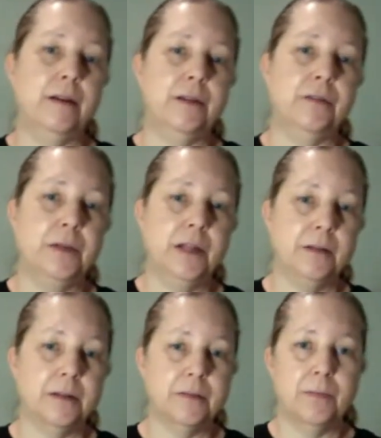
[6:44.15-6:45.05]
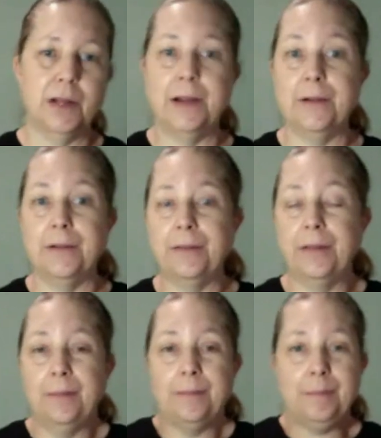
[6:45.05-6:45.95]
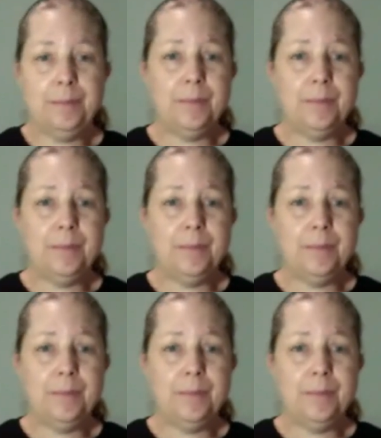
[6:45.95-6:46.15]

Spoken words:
Intermediate players, a